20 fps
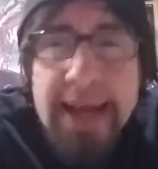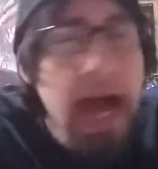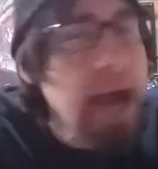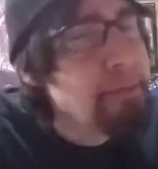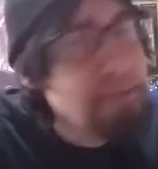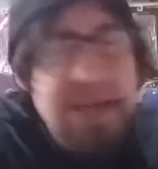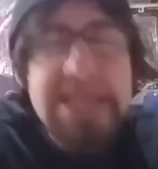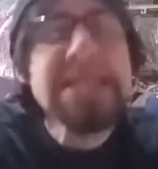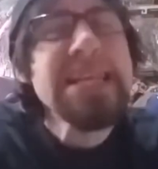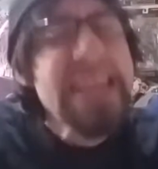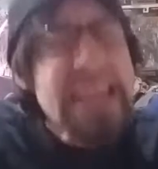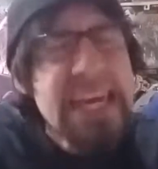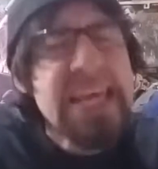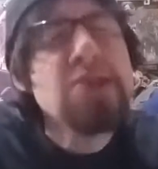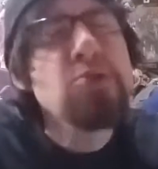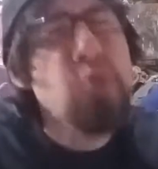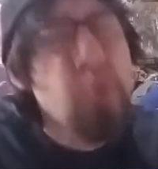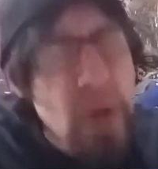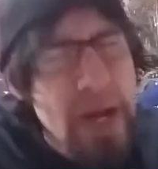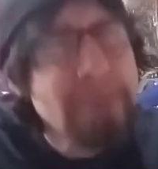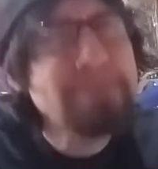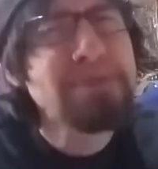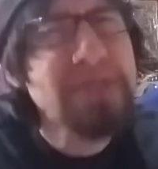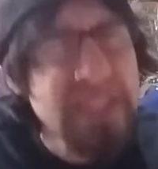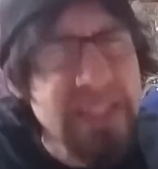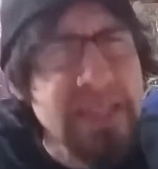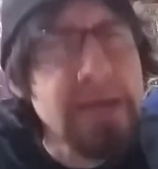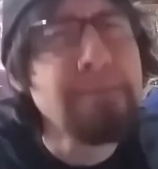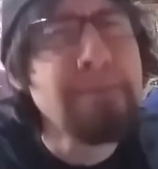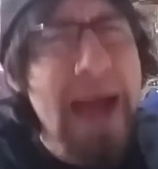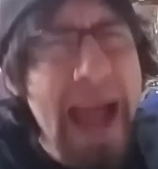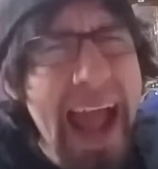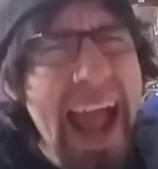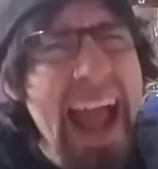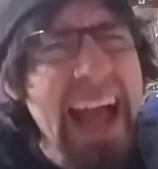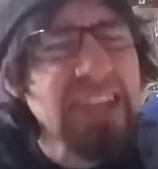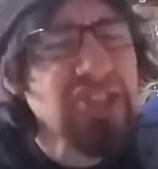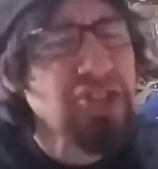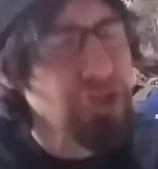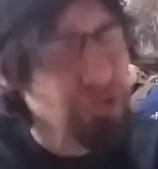I mean, he whips some ass.